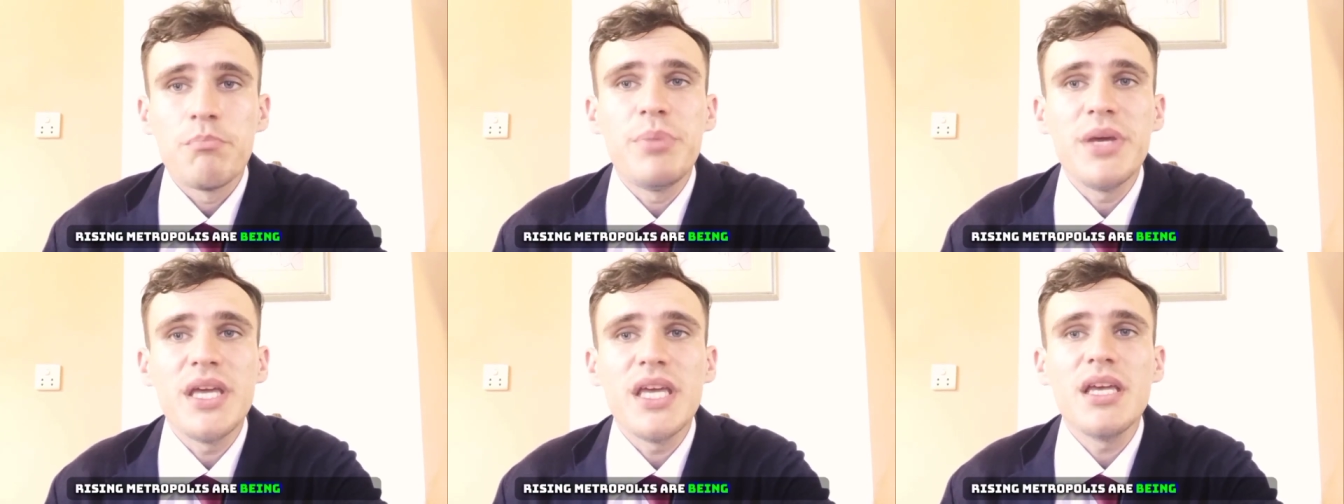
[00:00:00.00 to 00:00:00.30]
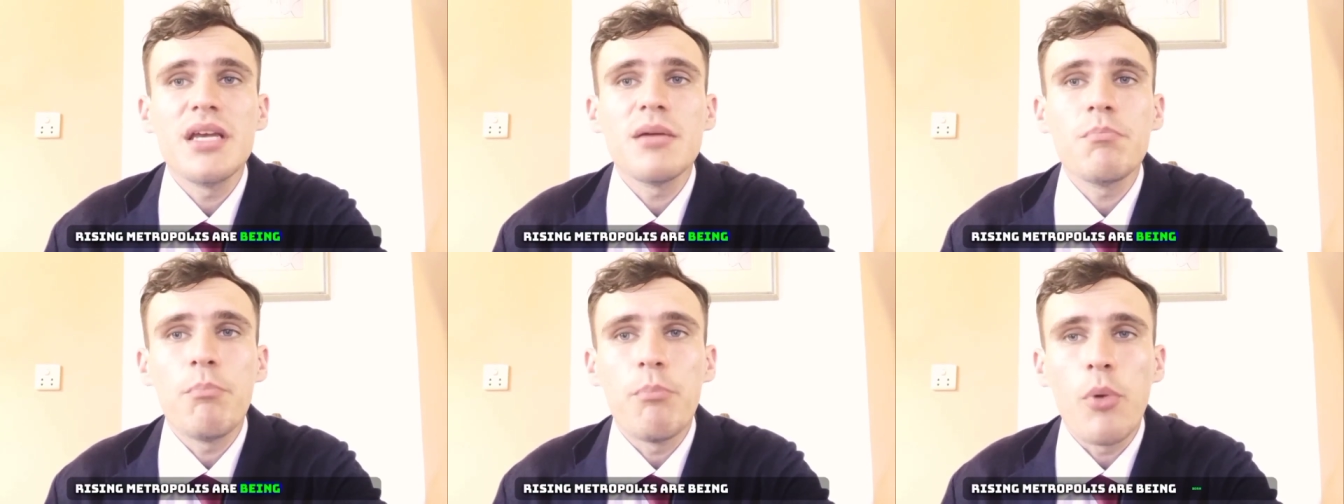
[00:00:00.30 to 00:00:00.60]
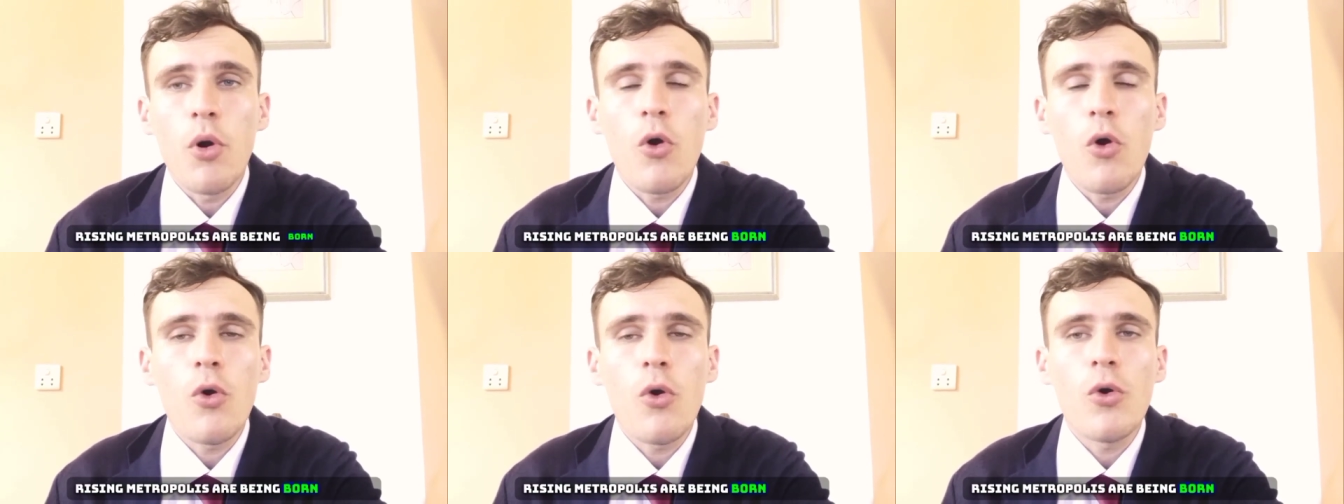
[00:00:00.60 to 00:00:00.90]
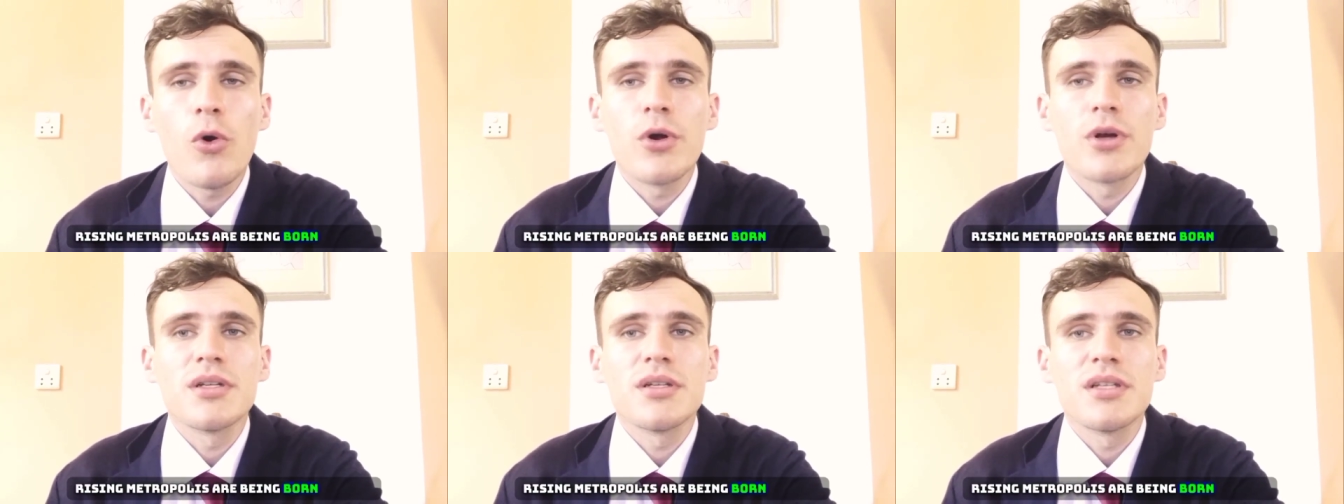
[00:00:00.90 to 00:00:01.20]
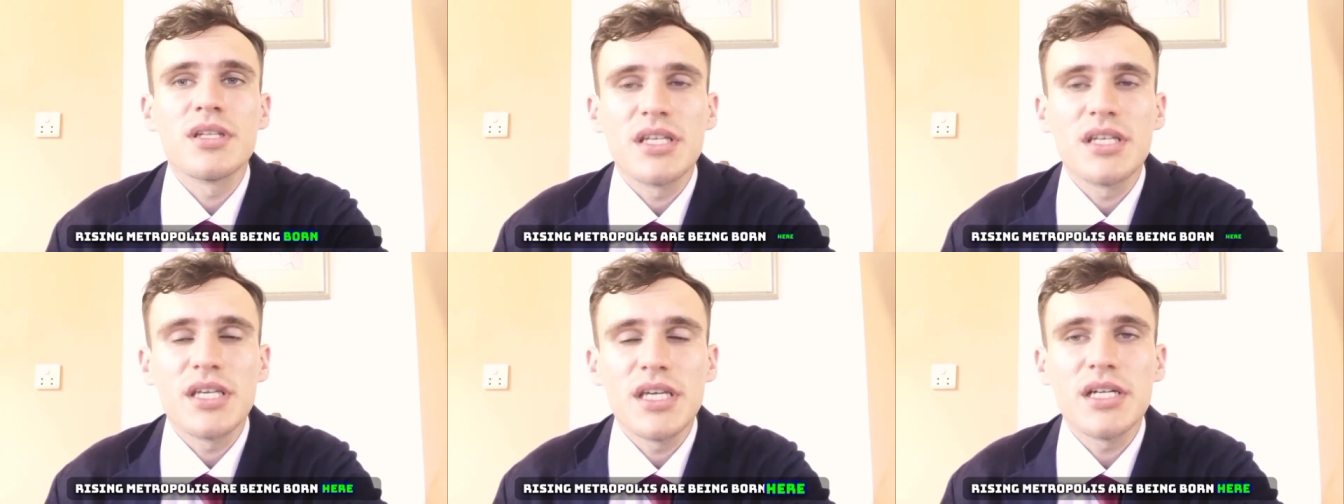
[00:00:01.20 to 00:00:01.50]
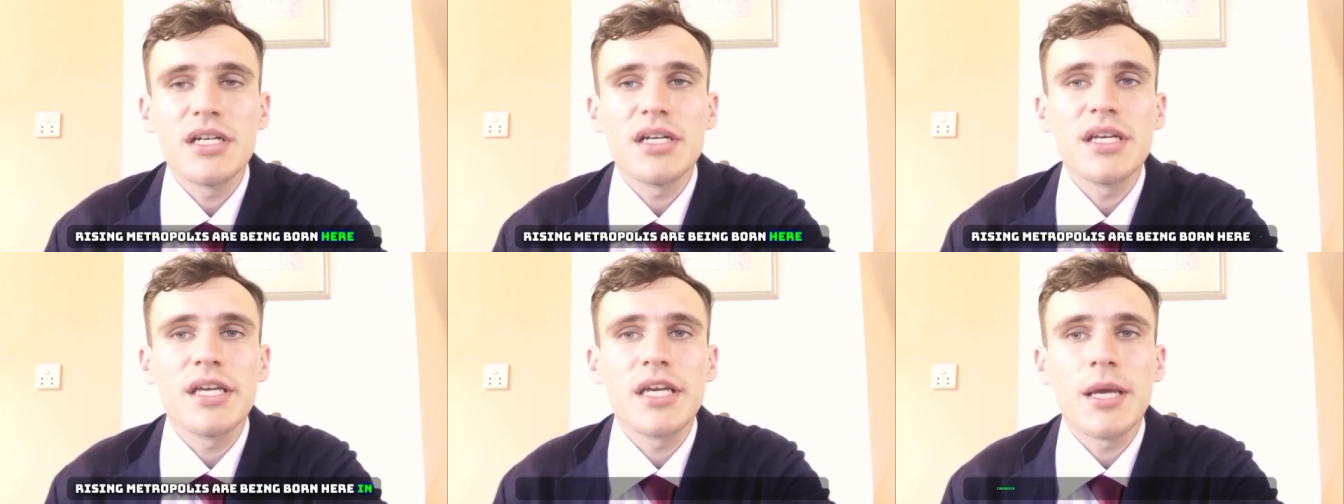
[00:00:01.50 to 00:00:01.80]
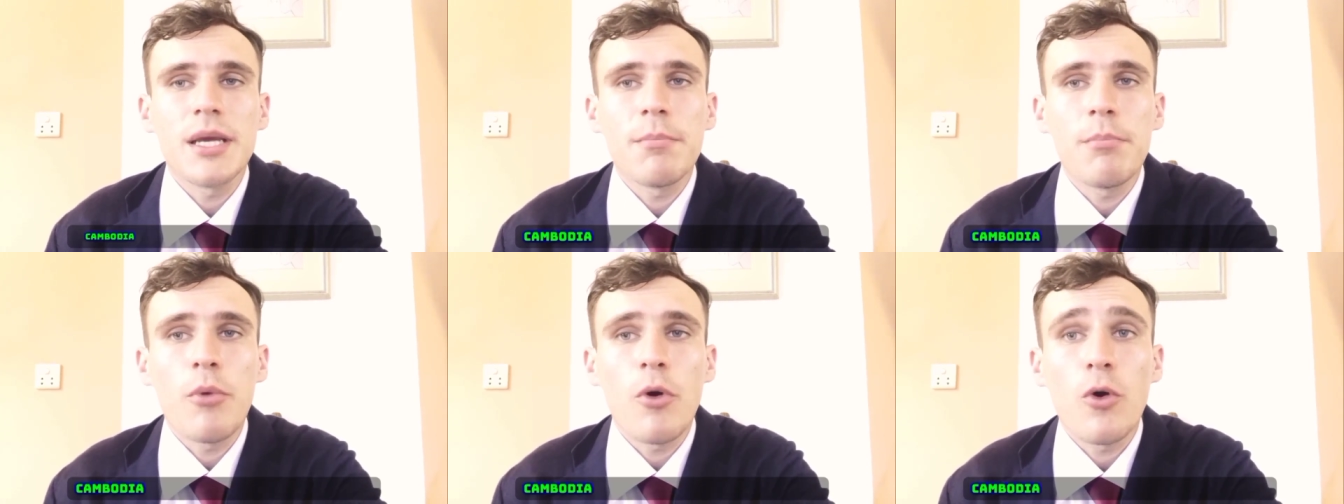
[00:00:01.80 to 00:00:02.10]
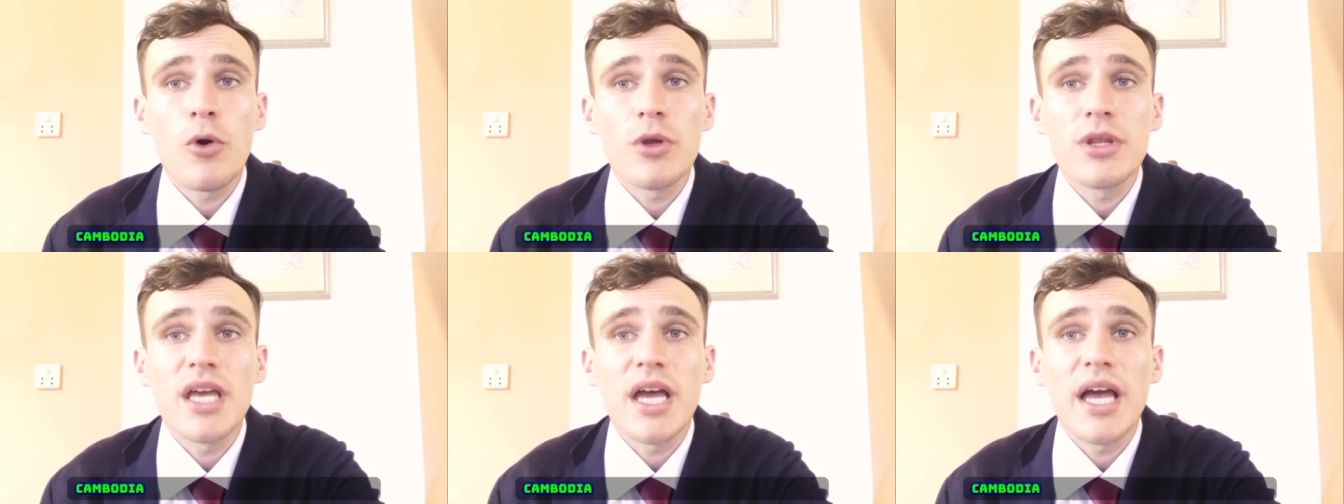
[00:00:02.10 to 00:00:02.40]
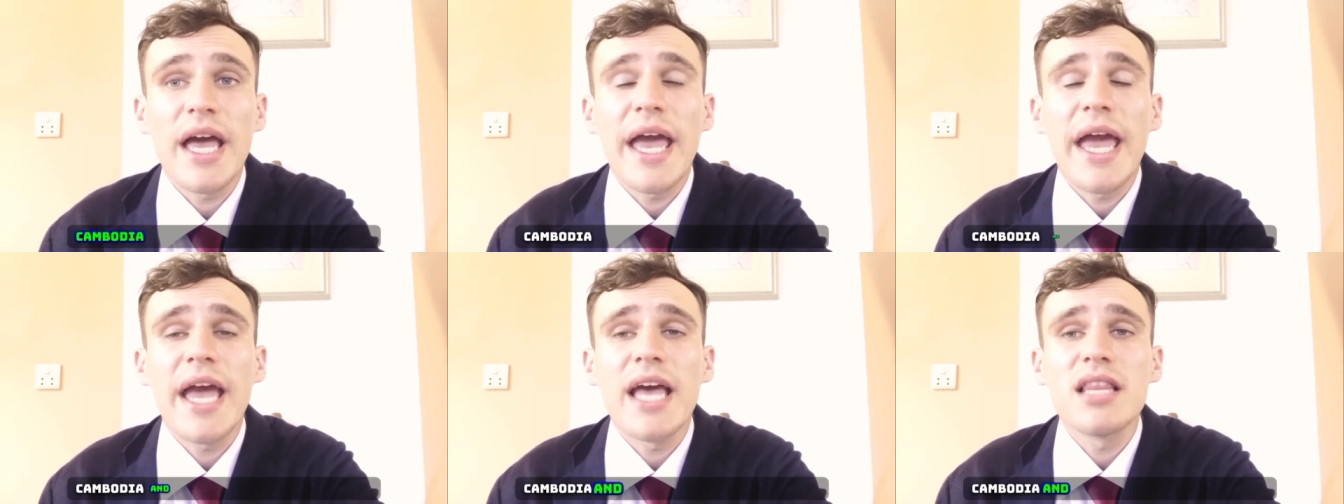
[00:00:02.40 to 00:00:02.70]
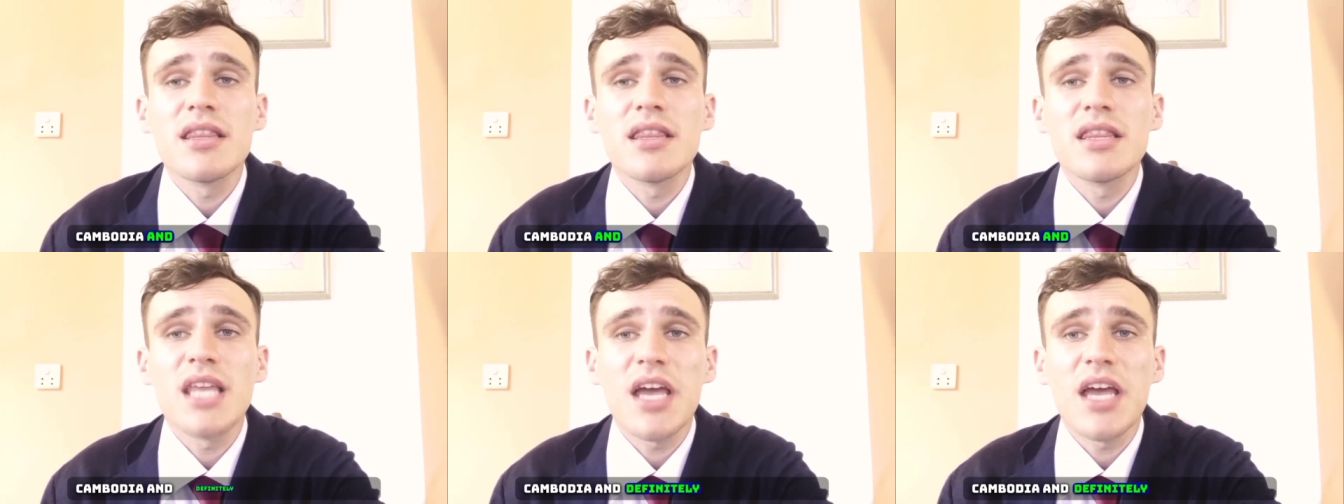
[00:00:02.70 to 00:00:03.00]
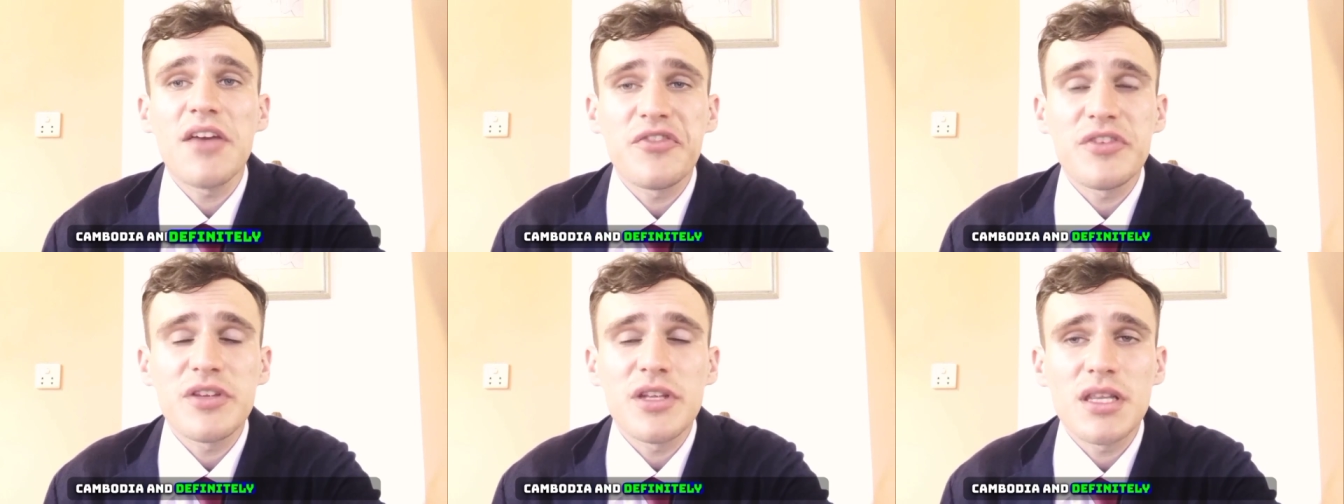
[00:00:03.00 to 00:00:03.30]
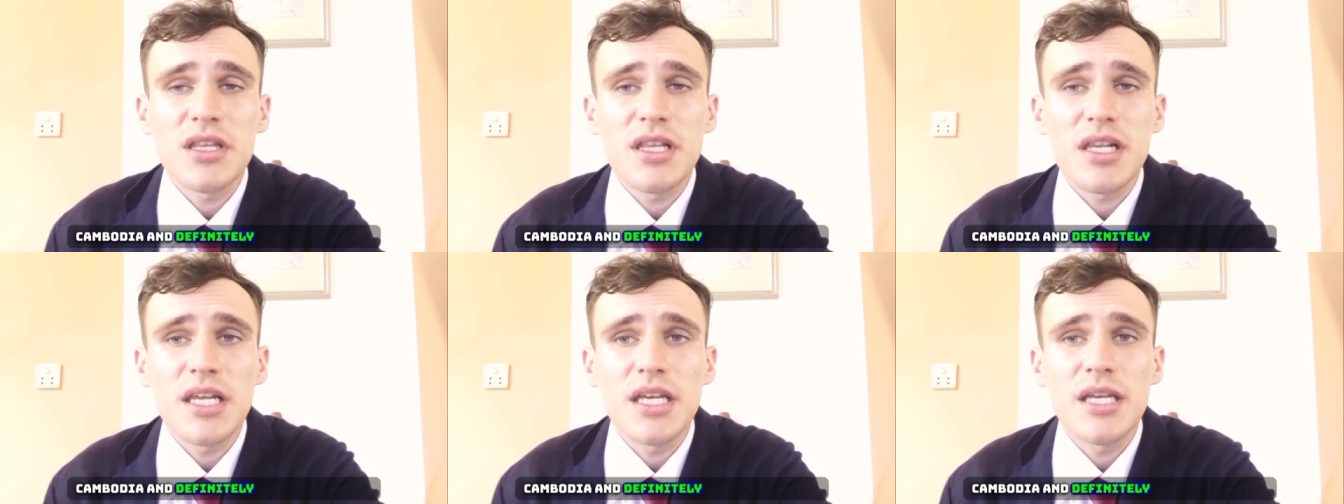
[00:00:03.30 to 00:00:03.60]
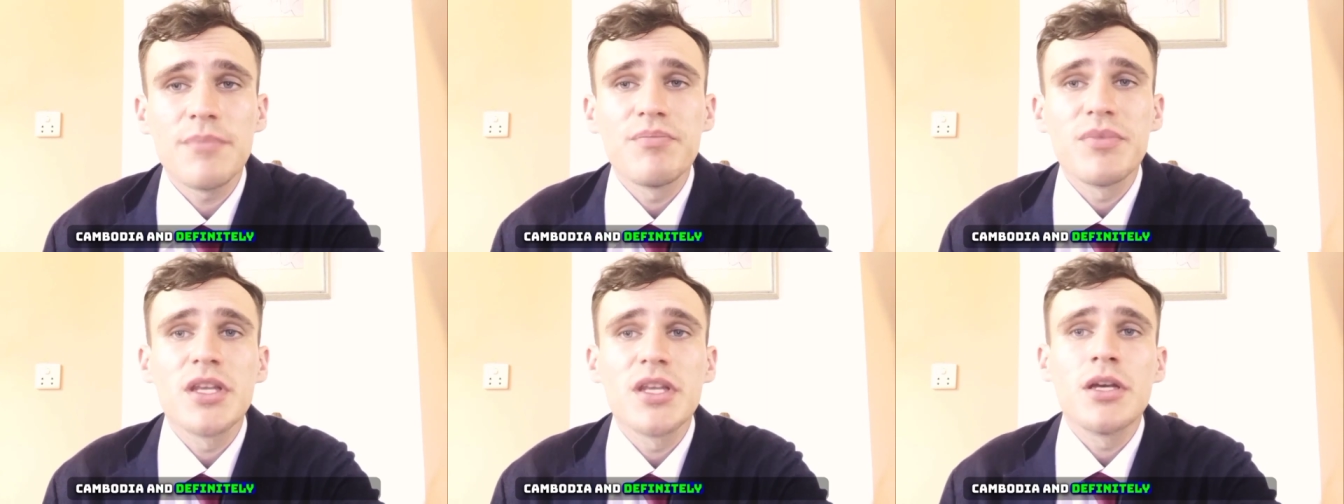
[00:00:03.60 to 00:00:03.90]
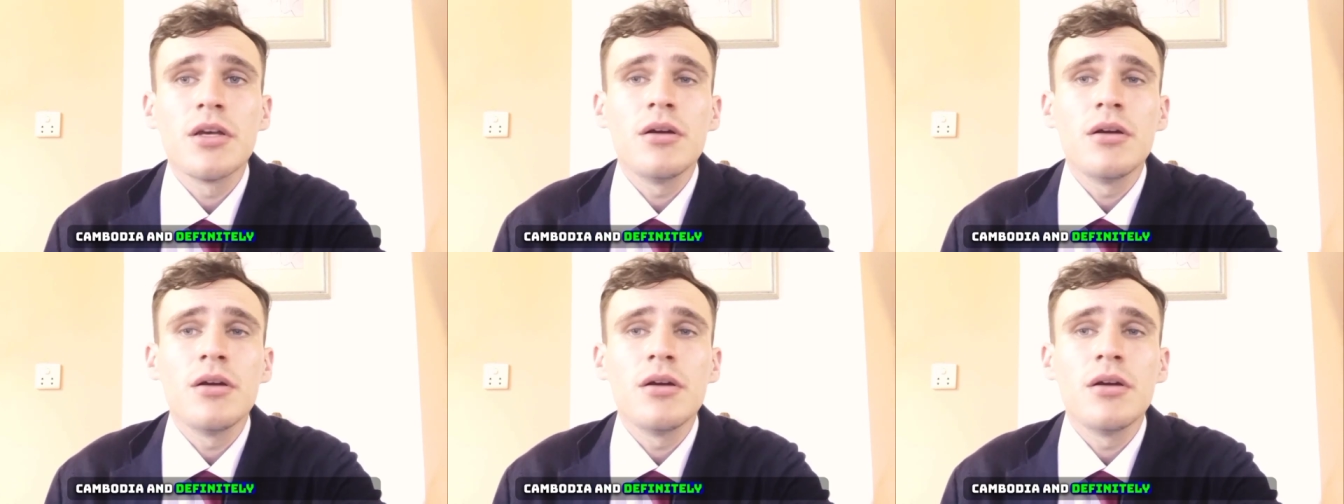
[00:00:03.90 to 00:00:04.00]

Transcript: being born here in Cambodia, and definitely